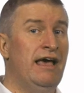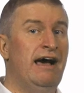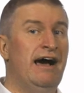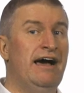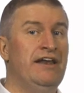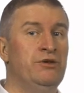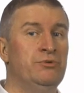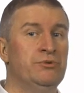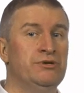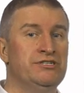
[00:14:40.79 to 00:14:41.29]

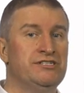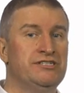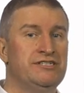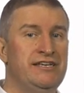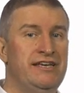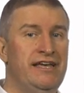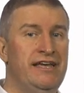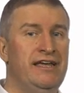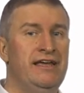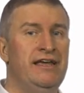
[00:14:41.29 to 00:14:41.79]
and you will
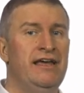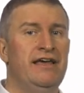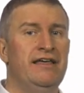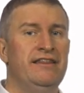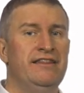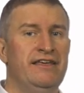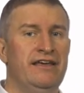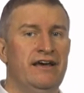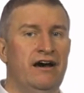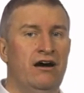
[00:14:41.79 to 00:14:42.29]
see
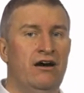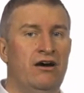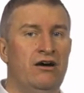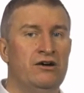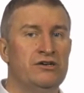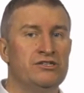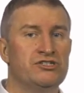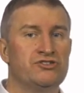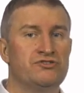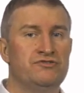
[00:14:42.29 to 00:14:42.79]
the
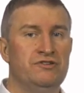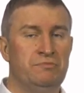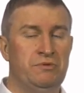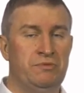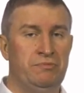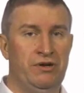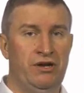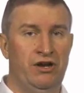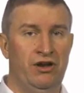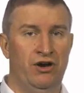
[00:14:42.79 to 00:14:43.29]
R
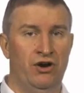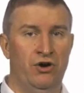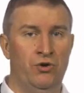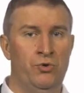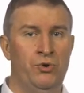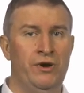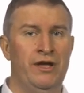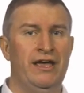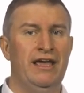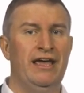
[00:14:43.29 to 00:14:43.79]
script
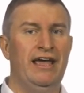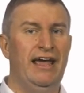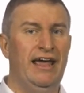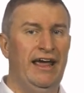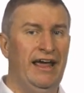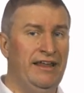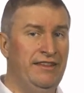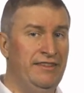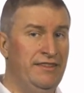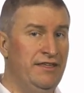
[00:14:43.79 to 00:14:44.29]
below
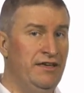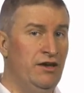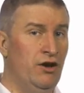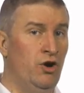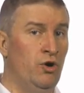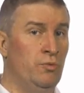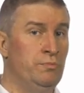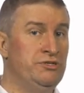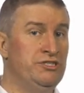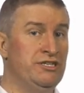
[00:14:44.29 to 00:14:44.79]
in the
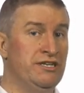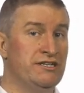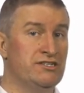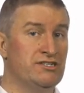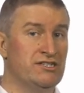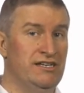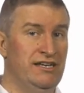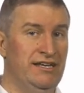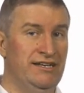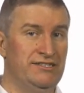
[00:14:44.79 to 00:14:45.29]

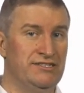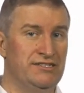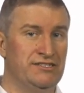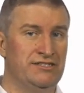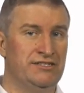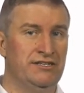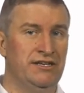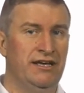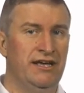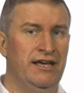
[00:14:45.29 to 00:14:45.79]
objects
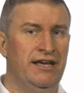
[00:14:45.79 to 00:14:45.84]
list.